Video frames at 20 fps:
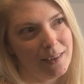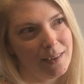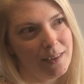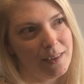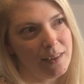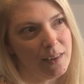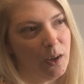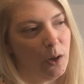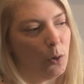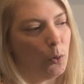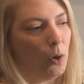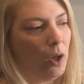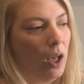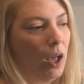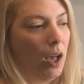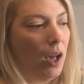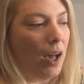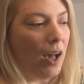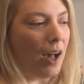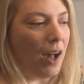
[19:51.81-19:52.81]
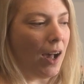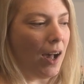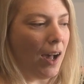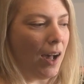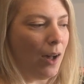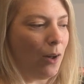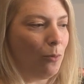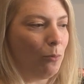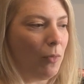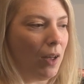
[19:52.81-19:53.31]
So
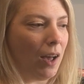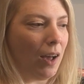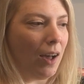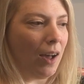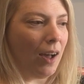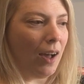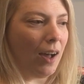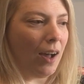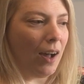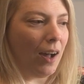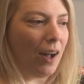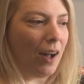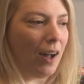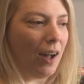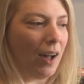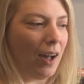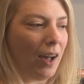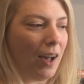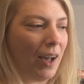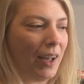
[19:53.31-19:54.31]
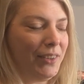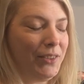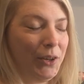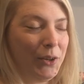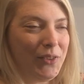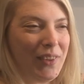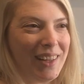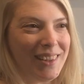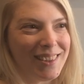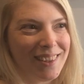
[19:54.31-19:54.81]
I
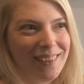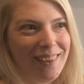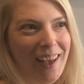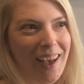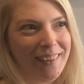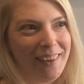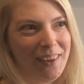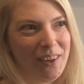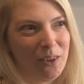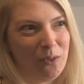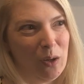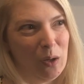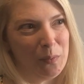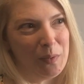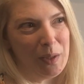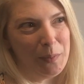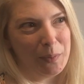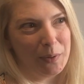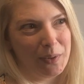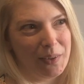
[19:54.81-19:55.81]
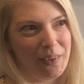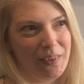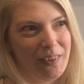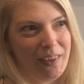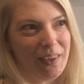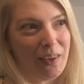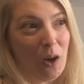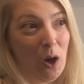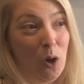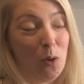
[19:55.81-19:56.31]
know that's a lot, and I don't want people to think,